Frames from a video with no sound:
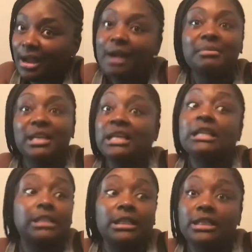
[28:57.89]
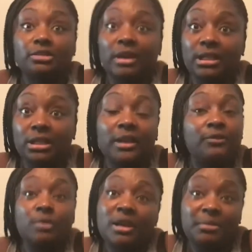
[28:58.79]
I'm easily attracted. If
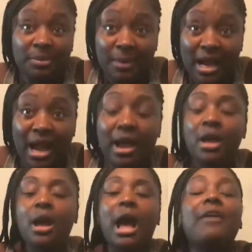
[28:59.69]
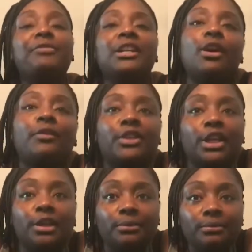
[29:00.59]
you give me, I feed off of you.